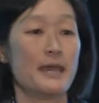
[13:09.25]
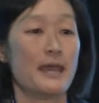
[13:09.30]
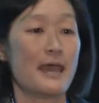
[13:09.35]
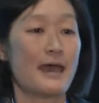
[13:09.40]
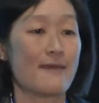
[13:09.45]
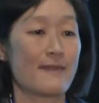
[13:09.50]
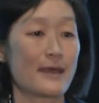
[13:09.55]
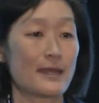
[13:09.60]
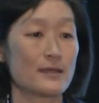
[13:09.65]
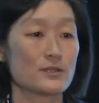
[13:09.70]

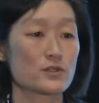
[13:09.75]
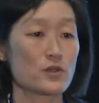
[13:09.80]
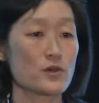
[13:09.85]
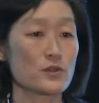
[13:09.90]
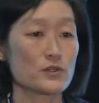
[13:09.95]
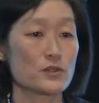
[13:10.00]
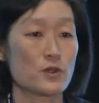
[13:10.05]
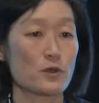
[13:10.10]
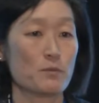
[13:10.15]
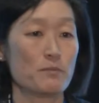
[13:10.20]
and that has
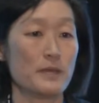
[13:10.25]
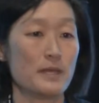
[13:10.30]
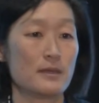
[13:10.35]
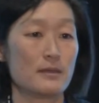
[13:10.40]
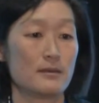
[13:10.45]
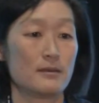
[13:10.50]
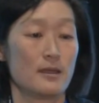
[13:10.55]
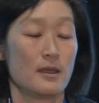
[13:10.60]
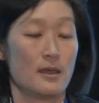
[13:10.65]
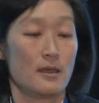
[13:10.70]
also
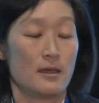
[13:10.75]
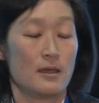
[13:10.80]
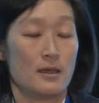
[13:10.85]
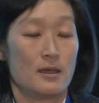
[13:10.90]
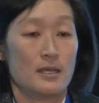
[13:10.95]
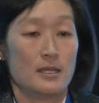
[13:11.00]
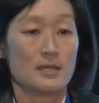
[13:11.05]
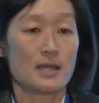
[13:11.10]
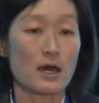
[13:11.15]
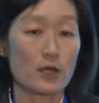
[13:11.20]
been
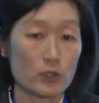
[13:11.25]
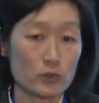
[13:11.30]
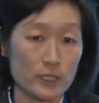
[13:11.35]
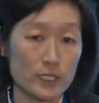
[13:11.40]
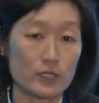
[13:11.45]
not only